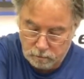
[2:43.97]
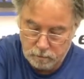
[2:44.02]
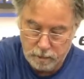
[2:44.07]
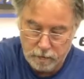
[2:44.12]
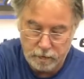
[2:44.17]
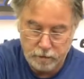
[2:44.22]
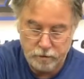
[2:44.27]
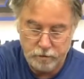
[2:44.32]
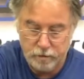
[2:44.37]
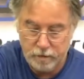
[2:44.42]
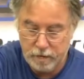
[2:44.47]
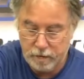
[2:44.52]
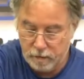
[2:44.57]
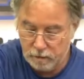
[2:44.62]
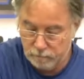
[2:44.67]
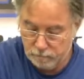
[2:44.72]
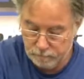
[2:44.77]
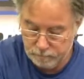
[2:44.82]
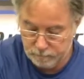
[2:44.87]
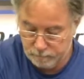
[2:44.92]
Tighten her
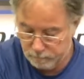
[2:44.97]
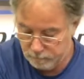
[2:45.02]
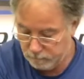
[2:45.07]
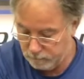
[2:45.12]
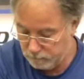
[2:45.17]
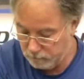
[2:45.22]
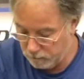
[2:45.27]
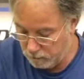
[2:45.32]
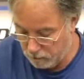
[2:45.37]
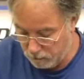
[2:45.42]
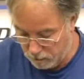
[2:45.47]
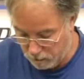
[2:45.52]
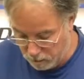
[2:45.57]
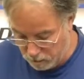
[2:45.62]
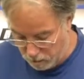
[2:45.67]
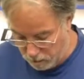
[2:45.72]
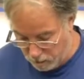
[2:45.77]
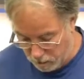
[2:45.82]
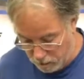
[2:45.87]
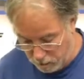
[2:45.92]
down,
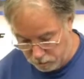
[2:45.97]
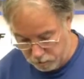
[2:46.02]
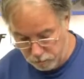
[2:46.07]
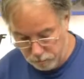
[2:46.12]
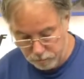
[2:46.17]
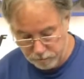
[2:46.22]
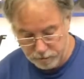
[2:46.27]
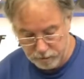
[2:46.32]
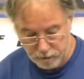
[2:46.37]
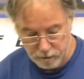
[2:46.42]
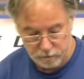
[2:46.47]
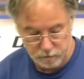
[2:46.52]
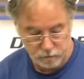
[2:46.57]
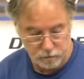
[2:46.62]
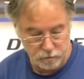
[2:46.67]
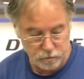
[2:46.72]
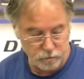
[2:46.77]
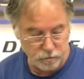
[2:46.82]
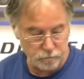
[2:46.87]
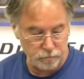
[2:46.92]
and you are
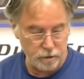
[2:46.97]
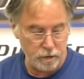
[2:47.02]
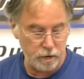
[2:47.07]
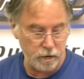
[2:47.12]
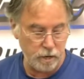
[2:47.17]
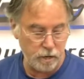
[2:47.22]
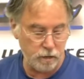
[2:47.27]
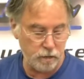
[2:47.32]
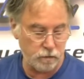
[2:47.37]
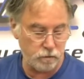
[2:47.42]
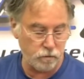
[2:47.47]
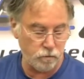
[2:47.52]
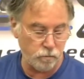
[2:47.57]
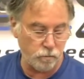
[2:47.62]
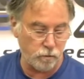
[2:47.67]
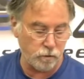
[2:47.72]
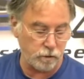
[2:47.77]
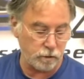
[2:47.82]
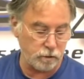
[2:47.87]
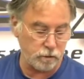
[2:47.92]
done. You are ready to
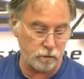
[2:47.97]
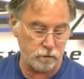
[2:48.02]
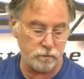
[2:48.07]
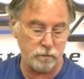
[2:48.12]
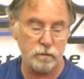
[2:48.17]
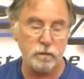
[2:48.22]
work.